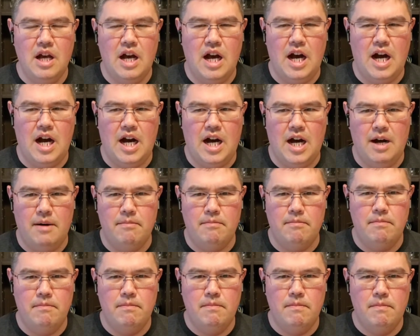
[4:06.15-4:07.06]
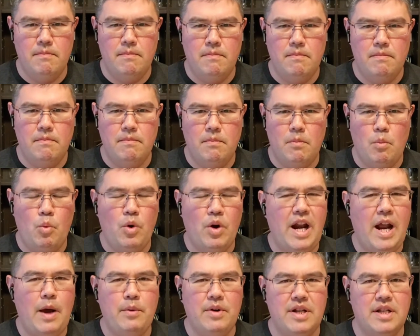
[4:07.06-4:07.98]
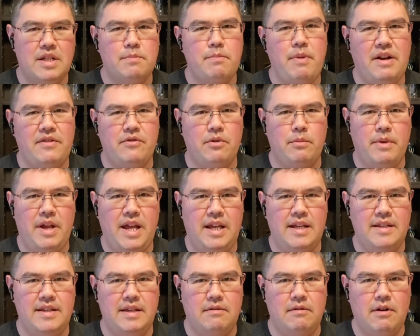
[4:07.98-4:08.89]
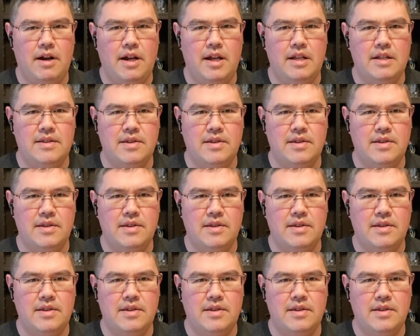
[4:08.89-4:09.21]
What I would expect from a hazy, right?